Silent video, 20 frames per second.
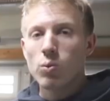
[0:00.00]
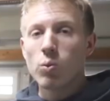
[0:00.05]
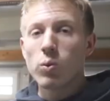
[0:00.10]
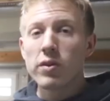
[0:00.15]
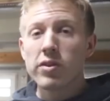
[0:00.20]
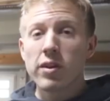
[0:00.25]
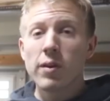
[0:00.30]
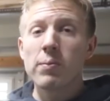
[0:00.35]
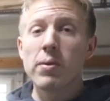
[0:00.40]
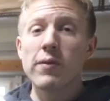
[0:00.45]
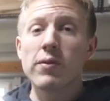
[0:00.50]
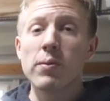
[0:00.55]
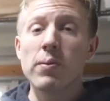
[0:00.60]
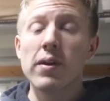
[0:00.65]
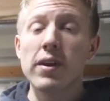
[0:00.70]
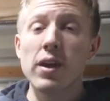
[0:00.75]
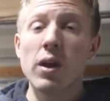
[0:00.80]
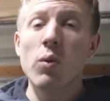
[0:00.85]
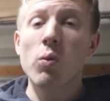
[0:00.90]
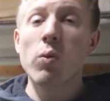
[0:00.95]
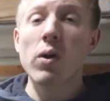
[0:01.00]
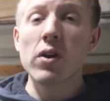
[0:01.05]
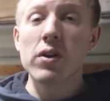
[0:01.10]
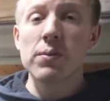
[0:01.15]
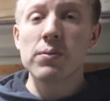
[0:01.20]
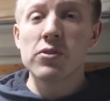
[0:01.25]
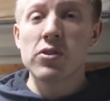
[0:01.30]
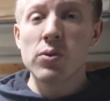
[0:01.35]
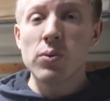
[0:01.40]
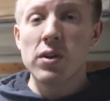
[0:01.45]
What's up everybody,
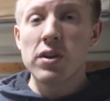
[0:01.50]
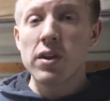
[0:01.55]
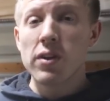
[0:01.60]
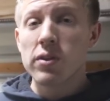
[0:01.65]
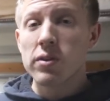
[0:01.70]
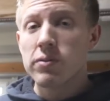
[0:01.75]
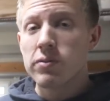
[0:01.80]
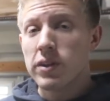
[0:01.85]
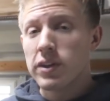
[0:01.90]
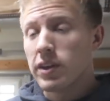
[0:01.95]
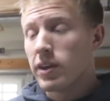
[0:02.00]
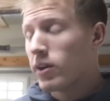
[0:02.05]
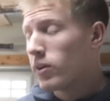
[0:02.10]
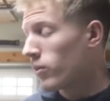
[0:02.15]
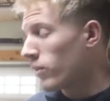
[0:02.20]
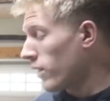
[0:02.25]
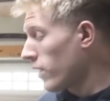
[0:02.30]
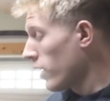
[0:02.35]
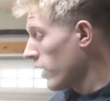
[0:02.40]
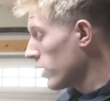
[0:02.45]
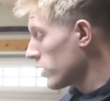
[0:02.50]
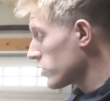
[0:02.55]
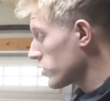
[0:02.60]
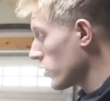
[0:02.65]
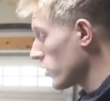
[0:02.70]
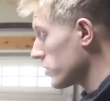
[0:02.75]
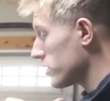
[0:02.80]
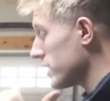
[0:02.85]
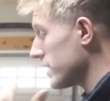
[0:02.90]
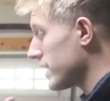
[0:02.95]
welcome to another video.
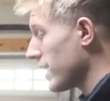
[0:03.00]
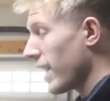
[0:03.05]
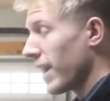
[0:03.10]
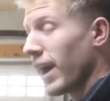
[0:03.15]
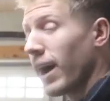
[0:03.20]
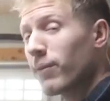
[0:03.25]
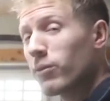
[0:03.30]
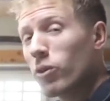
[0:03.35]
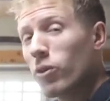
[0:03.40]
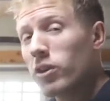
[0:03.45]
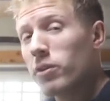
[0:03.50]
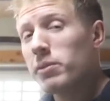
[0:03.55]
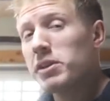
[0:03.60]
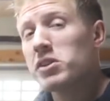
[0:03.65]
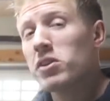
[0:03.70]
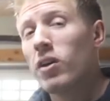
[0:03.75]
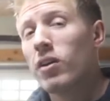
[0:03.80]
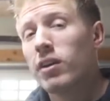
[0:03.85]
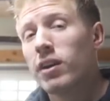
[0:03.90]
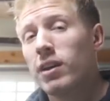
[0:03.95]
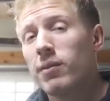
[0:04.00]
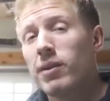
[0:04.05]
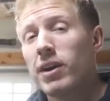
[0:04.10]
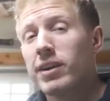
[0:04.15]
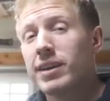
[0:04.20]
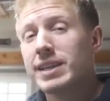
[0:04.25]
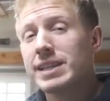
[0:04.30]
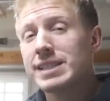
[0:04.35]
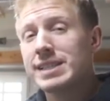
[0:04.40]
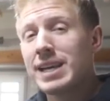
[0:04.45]
So today I'm going to be talking
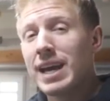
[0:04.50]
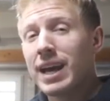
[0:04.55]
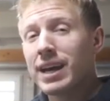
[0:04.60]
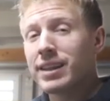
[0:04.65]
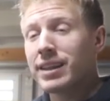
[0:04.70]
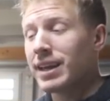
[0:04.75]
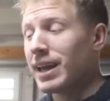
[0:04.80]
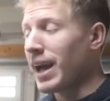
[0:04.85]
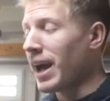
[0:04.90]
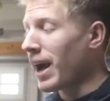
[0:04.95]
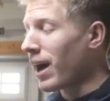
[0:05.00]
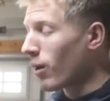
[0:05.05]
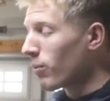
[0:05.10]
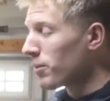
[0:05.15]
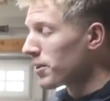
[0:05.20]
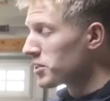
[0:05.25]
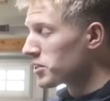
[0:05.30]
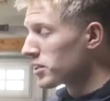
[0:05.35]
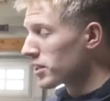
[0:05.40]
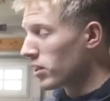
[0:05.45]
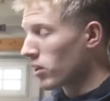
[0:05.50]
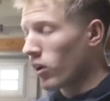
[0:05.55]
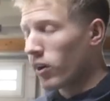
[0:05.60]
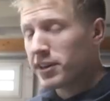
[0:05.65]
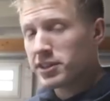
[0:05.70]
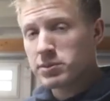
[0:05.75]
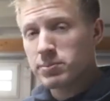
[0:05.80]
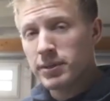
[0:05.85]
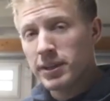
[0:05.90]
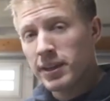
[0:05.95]
about exactly how much it
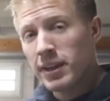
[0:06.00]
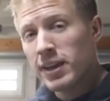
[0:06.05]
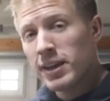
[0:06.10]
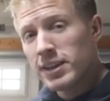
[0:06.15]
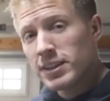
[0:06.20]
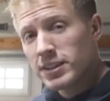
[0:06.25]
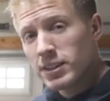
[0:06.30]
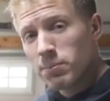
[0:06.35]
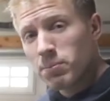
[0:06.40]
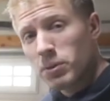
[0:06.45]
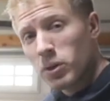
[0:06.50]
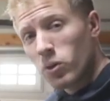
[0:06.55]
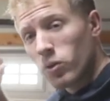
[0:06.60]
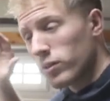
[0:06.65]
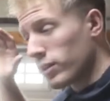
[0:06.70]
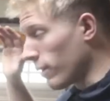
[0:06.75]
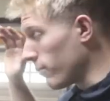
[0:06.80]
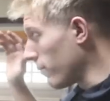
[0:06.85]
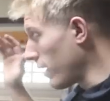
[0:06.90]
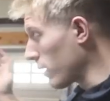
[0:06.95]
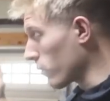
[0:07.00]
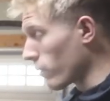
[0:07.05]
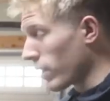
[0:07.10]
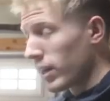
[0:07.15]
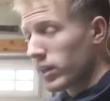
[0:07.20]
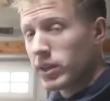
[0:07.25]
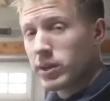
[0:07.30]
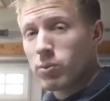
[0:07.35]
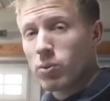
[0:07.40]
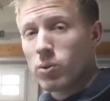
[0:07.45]
cost me to build my
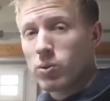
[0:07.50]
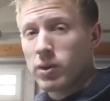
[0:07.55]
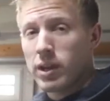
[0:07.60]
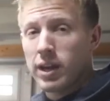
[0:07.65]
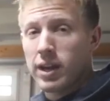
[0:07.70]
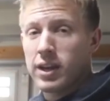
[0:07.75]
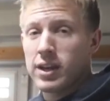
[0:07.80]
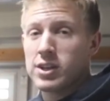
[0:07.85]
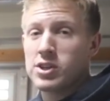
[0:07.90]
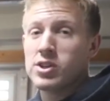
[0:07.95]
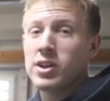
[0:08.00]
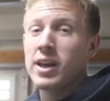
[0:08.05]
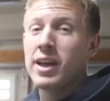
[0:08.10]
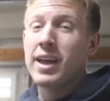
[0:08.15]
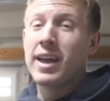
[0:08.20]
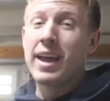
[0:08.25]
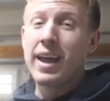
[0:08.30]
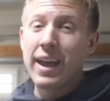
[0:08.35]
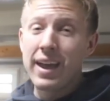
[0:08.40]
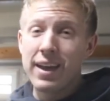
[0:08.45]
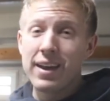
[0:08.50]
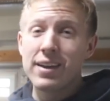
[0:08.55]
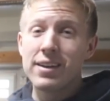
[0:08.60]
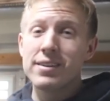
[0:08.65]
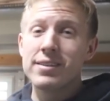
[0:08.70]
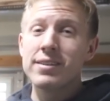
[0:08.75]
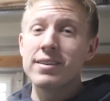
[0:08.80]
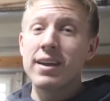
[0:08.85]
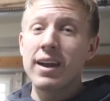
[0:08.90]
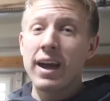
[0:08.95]
rally roll cage
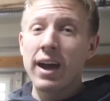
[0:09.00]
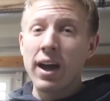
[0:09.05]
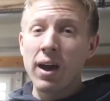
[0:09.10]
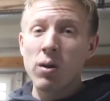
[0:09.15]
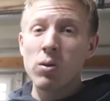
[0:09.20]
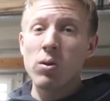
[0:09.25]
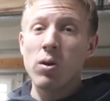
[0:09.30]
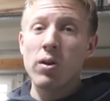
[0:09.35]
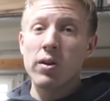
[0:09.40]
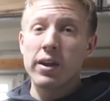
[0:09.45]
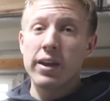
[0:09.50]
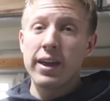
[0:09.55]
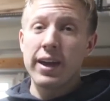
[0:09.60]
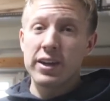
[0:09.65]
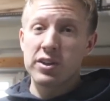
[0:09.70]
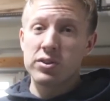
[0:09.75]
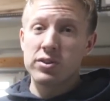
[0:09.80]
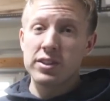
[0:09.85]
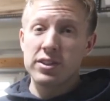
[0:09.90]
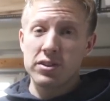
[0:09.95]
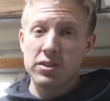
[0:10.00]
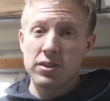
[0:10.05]
and how long it actually